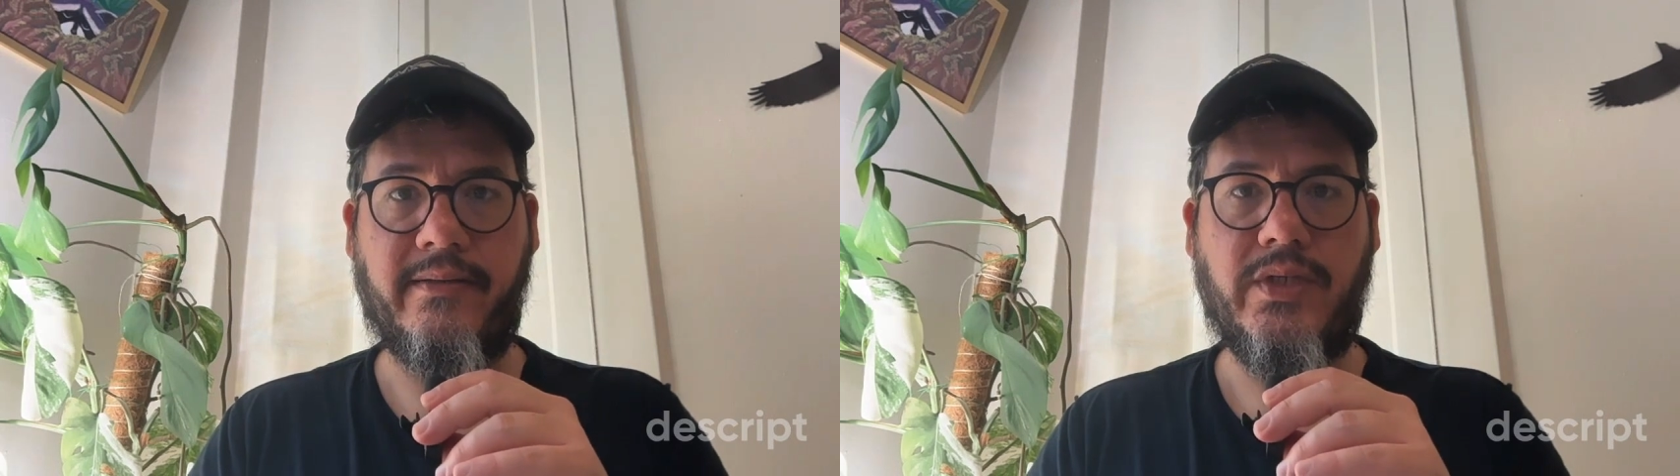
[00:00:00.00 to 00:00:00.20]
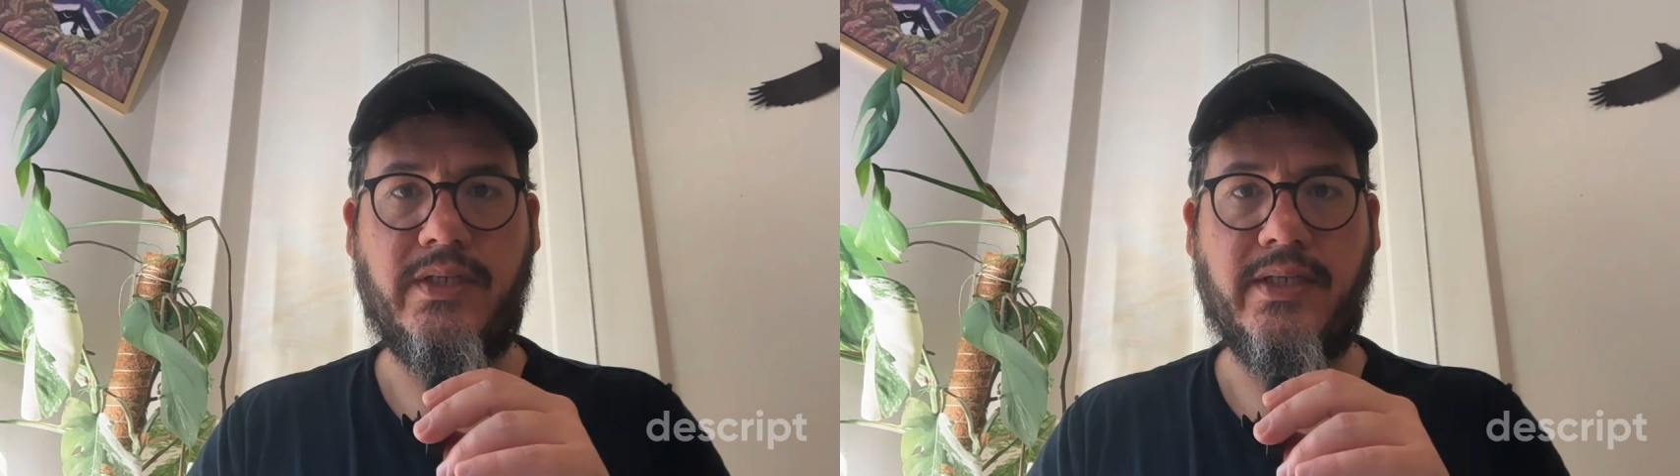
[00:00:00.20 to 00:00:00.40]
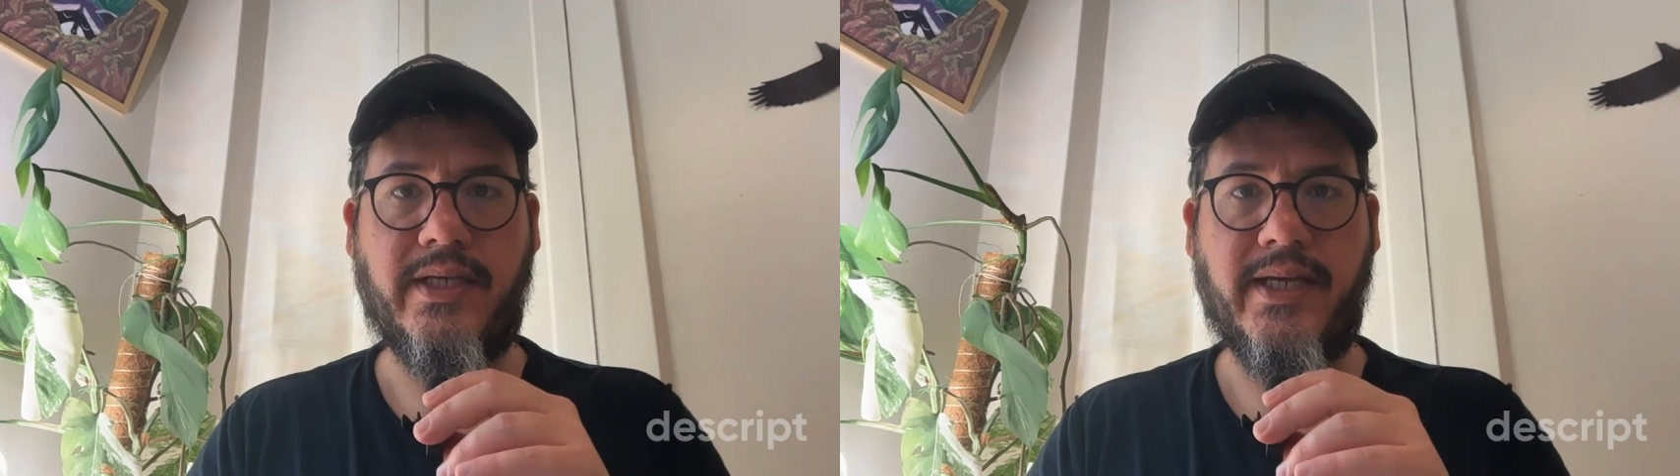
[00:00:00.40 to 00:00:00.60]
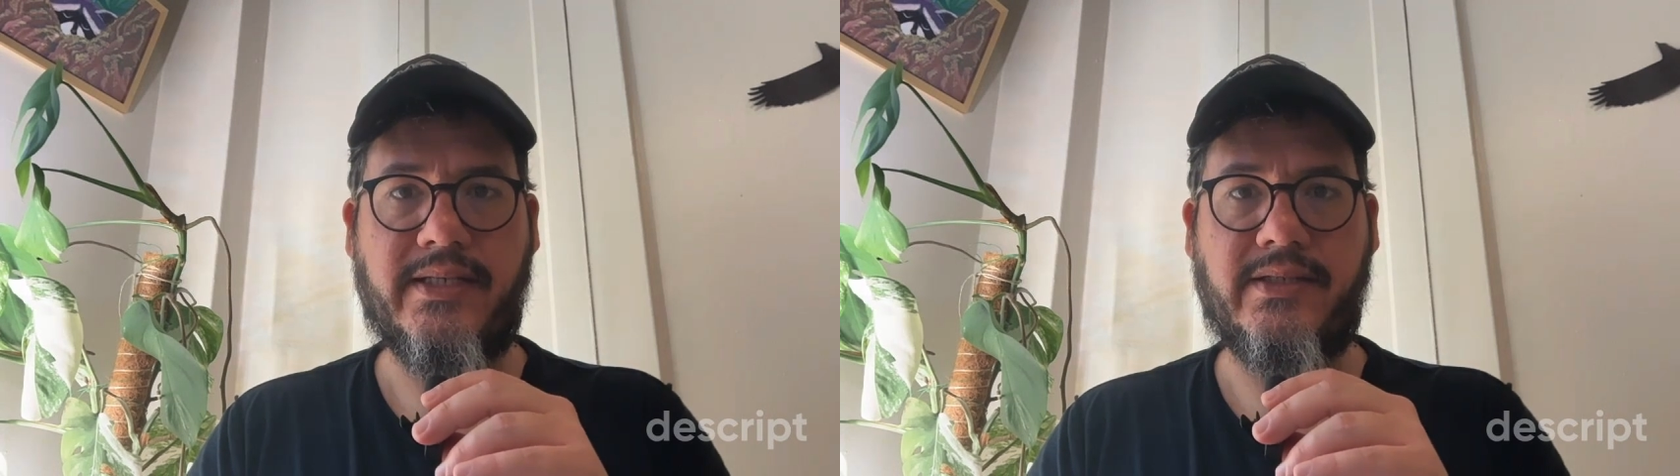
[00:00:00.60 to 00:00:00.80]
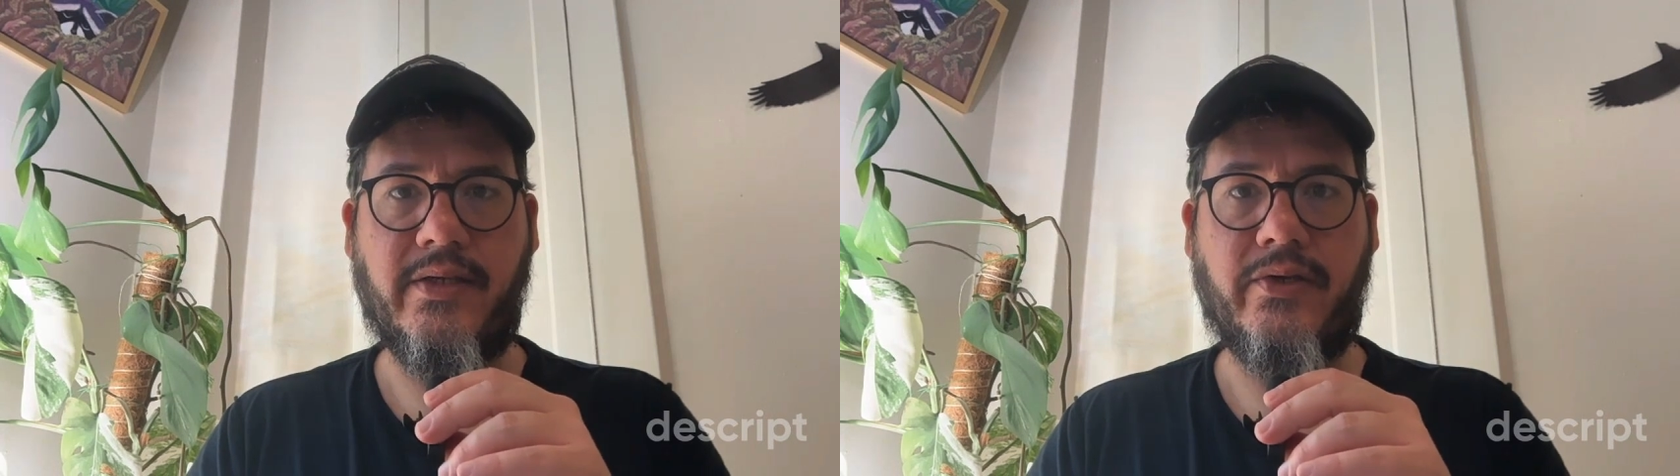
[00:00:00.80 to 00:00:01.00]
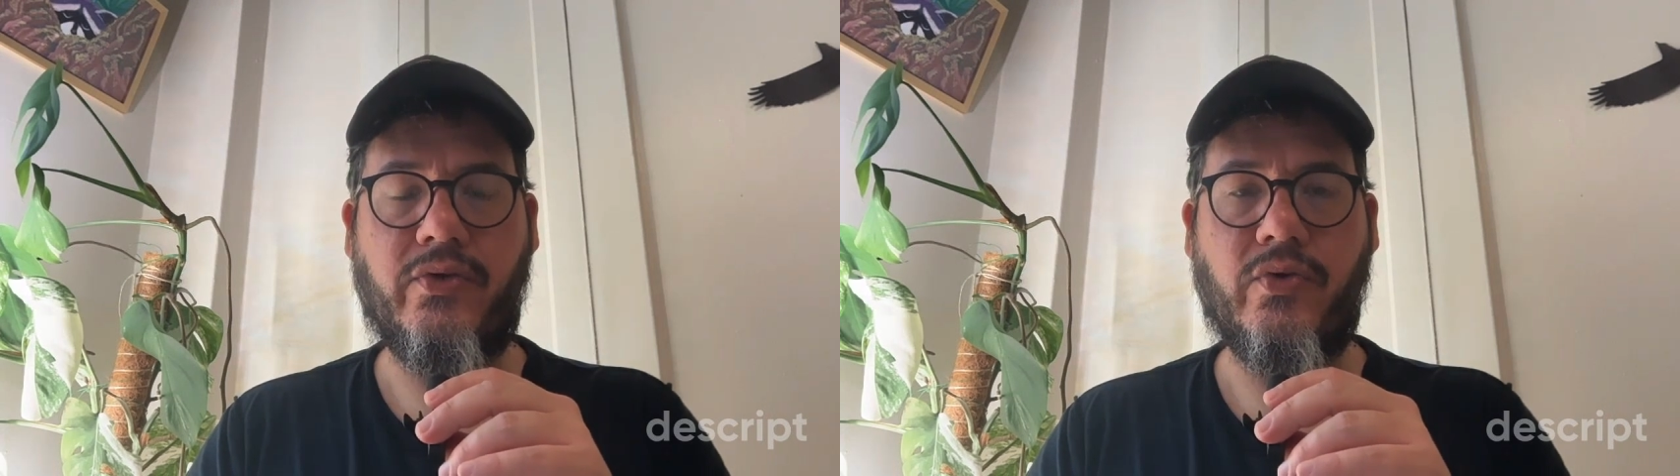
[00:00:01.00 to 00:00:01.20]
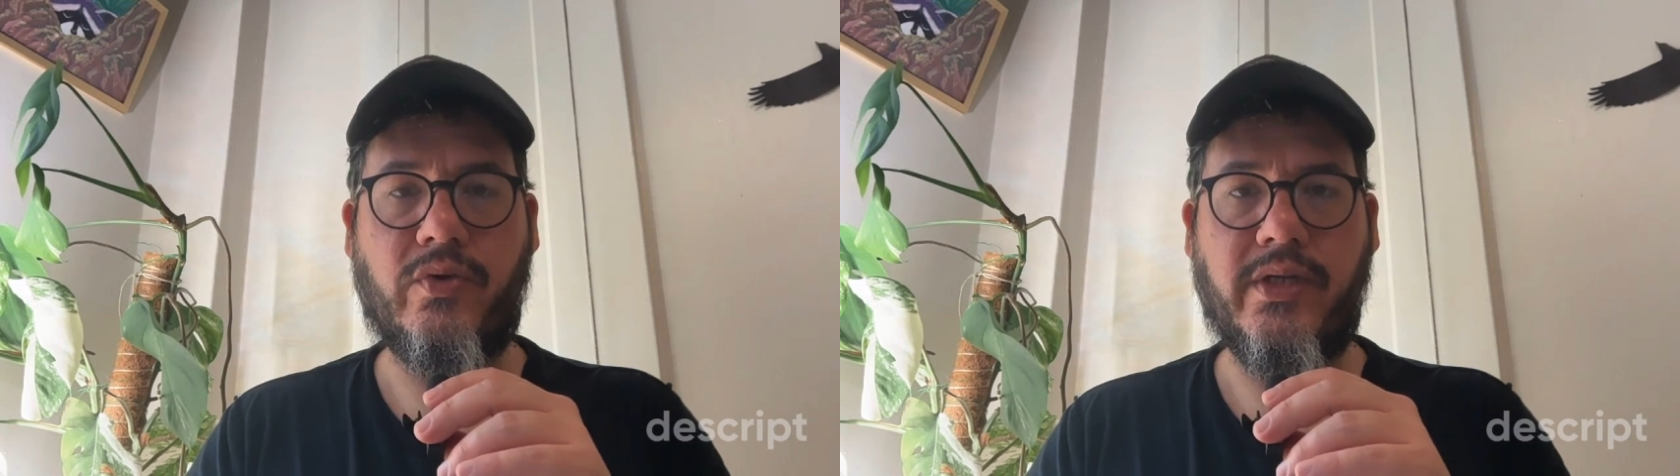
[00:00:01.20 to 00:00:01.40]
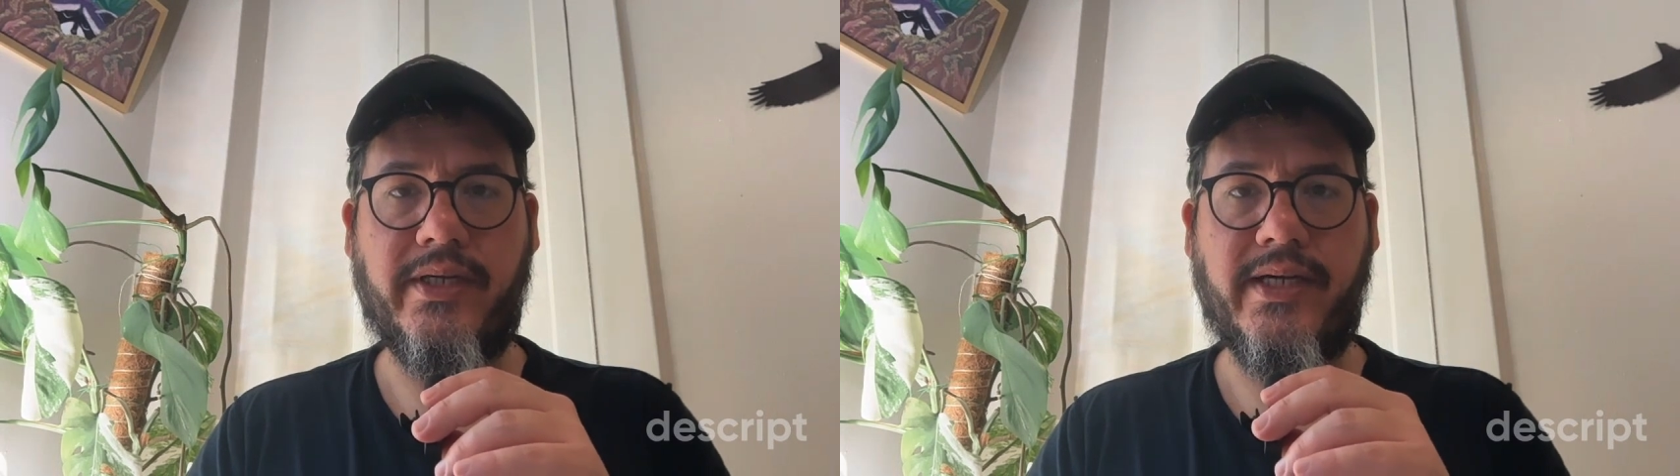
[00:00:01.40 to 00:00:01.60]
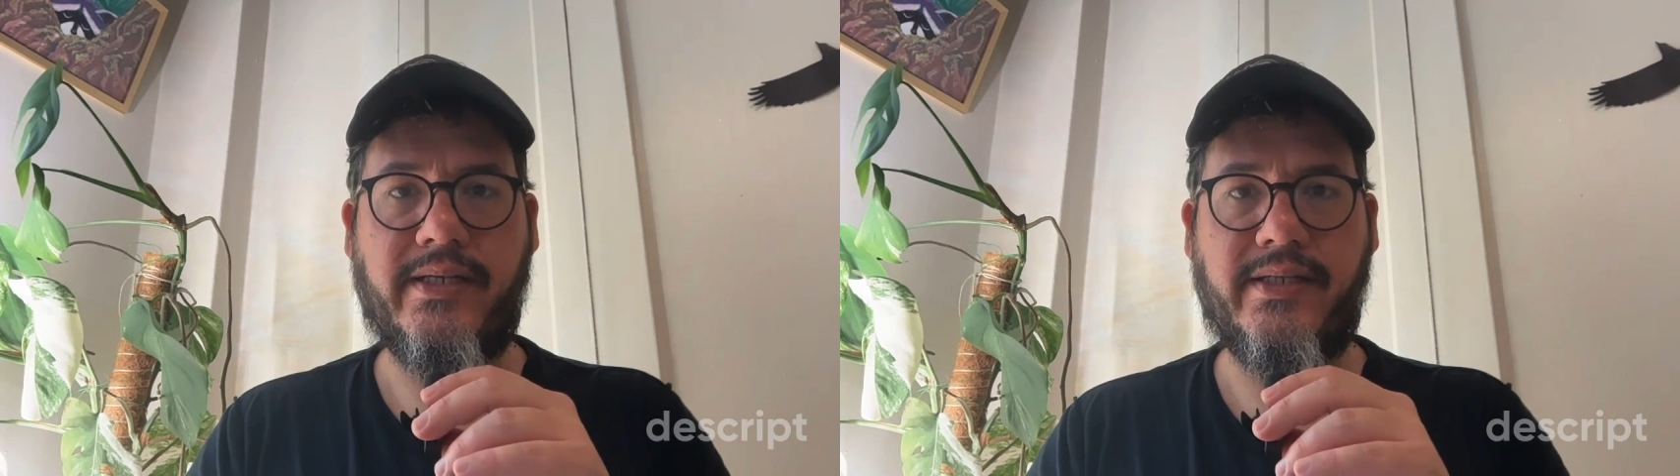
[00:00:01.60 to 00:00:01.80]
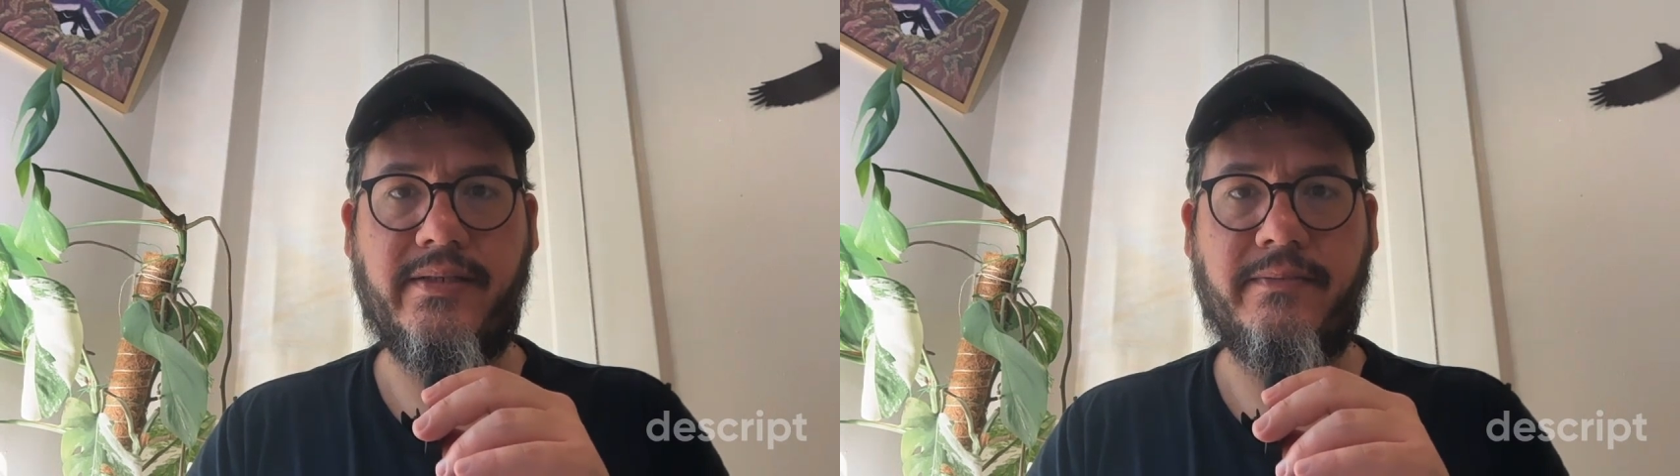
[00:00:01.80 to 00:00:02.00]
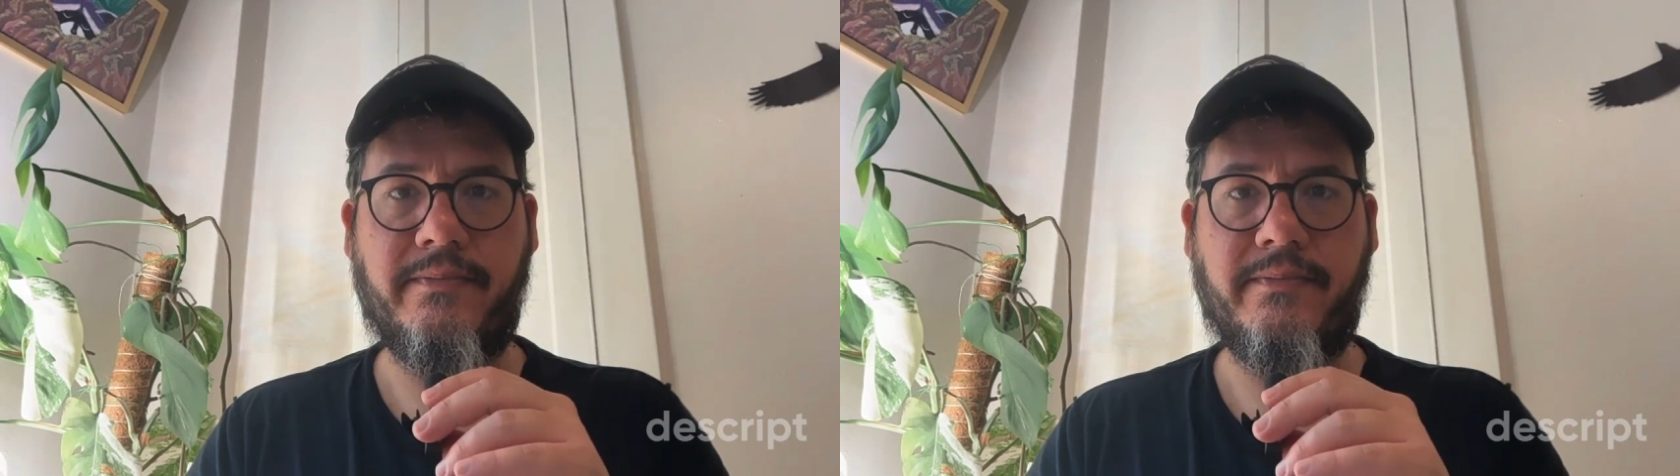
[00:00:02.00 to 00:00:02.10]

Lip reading: you need to catch the Google Click ID